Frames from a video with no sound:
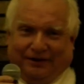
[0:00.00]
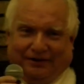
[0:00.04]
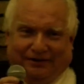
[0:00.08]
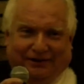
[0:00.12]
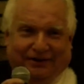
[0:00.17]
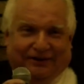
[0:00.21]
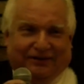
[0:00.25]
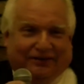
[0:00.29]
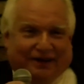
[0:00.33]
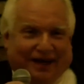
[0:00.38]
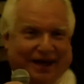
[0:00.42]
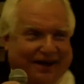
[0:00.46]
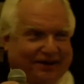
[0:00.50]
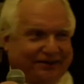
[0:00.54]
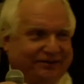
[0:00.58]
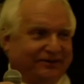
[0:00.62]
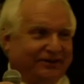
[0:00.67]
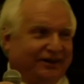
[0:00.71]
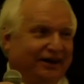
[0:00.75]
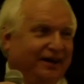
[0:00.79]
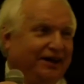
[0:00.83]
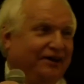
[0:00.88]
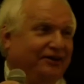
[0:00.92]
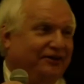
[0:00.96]
She is
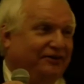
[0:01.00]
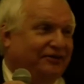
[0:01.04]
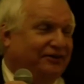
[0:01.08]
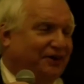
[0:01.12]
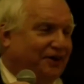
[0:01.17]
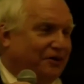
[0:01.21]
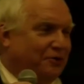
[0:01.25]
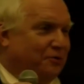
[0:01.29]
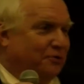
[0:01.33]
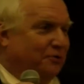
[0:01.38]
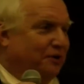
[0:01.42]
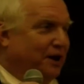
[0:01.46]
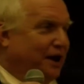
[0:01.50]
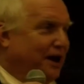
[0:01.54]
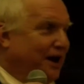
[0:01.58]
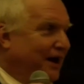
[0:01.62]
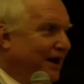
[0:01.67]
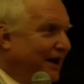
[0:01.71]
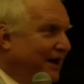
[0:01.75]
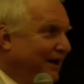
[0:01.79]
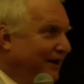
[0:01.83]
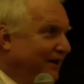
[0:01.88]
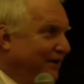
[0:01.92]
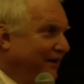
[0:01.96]
actually shown
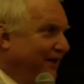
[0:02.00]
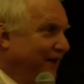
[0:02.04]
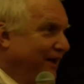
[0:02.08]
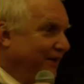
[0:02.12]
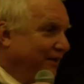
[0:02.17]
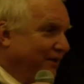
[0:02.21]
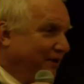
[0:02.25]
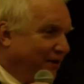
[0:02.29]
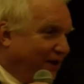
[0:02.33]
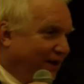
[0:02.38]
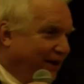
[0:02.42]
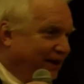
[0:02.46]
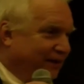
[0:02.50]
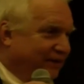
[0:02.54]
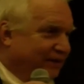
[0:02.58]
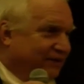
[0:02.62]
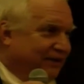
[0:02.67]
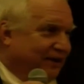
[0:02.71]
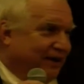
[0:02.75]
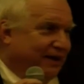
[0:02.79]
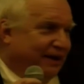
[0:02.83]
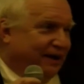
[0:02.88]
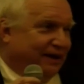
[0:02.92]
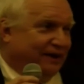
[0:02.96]
on the earliest
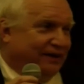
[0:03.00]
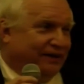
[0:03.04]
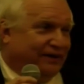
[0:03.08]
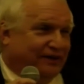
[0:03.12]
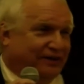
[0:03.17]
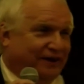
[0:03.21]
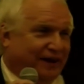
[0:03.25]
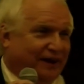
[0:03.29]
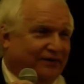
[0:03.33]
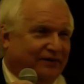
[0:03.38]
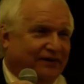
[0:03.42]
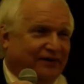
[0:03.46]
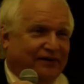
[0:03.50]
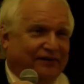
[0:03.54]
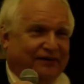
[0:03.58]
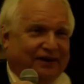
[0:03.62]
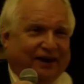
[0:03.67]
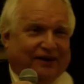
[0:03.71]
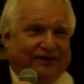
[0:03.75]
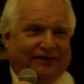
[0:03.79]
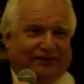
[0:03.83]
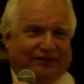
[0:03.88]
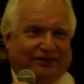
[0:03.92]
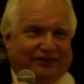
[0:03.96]
Yanelli sketches
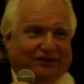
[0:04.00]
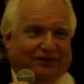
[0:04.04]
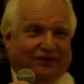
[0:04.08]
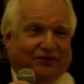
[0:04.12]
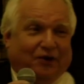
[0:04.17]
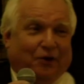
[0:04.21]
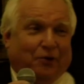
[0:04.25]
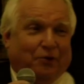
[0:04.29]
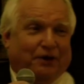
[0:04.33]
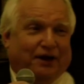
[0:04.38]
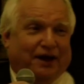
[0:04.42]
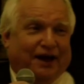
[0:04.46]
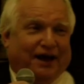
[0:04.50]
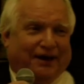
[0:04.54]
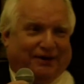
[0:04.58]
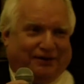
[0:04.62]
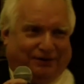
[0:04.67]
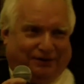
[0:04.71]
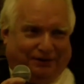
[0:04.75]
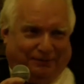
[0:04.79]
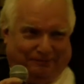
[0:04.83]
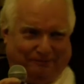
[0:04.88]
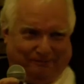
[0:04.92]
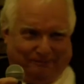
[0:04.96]
as coquette,
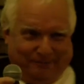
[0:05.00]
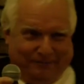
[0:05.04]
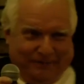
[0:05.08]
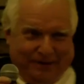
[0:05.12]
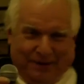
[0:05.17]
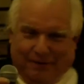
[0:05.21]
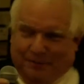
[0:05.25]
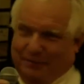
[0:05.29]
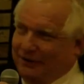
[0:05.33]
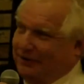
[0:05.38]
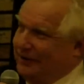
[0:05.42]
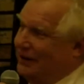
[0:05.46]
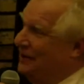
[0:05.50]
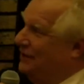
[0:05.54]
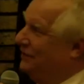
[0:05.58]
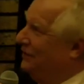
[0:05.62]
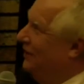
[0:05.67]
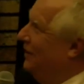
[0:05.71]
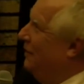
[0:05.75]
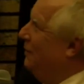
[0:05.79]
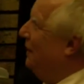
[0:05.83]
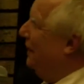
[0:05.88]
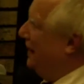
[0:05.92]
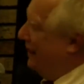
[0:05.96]
but then
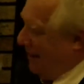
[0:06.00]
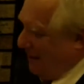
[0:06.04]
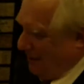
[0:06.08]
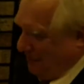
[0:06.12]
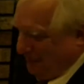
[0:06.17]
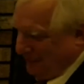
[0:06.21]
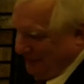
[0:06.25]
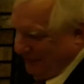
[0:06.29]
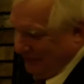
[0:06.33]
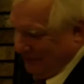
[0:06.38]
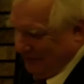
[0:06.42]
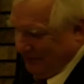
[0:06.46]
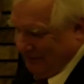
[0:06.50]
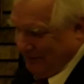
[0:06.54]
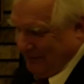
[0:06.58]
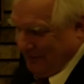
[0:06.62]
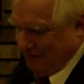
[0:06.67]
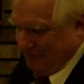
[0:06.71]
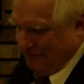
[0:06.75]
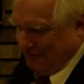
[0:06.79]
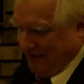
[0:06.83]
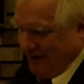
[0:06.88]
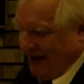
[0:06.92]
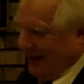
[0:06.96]
she becomes
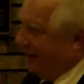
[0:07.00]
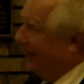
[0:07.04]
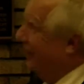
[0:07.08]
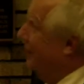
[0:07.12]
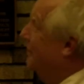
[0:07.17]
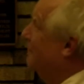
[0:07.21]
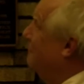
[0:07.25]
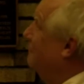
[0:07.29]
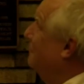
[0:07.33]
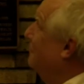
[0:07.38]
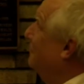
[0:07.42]
folly.